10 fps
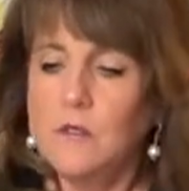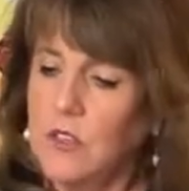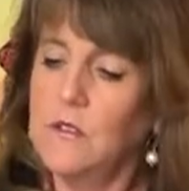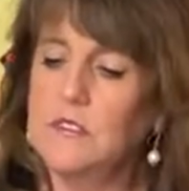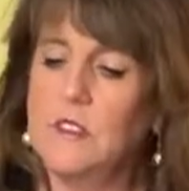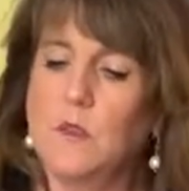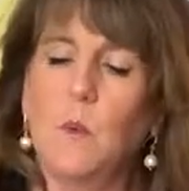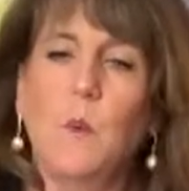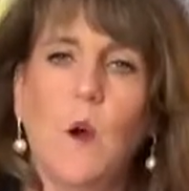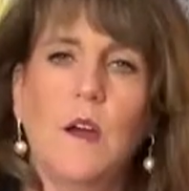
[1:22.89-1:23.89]
using the
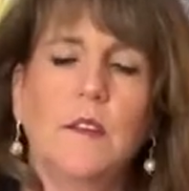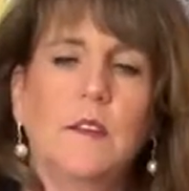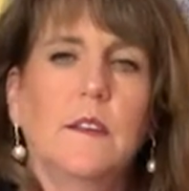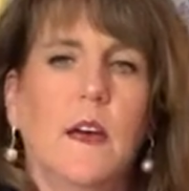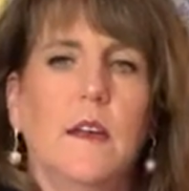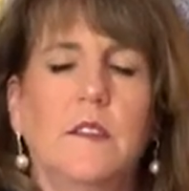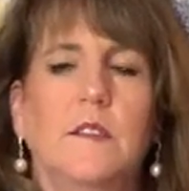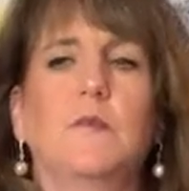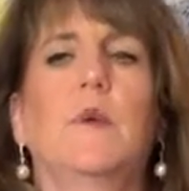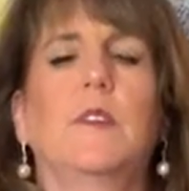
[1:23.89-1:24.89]
one kind
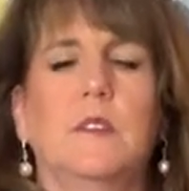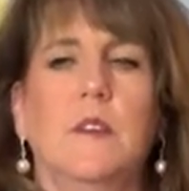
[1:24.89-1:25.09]
of print